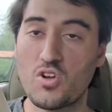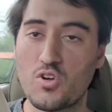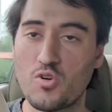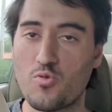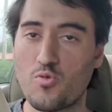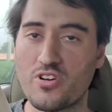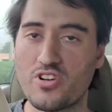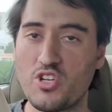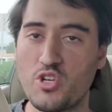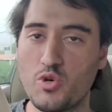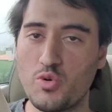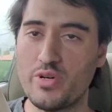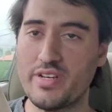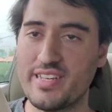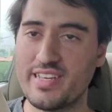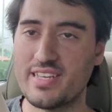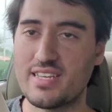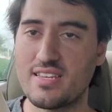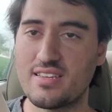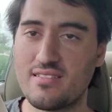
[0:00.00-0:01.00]

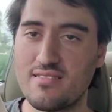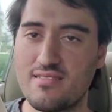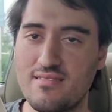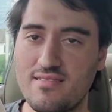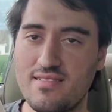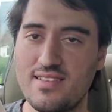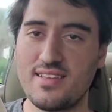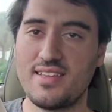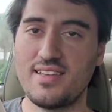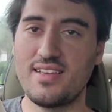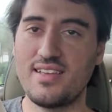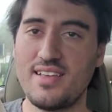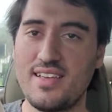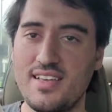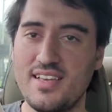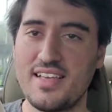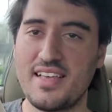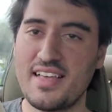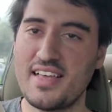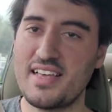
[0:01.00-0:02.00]
gratuitous,
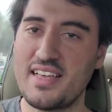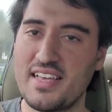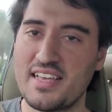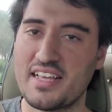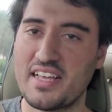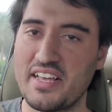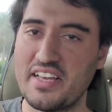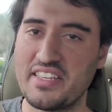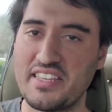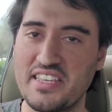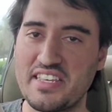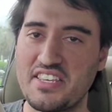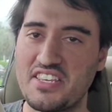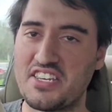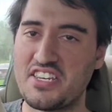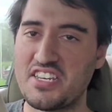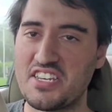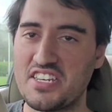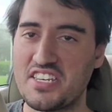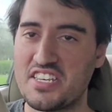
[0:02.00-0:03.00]
because
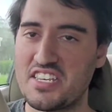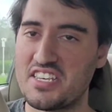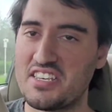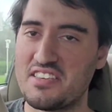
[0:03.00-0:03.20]
it's just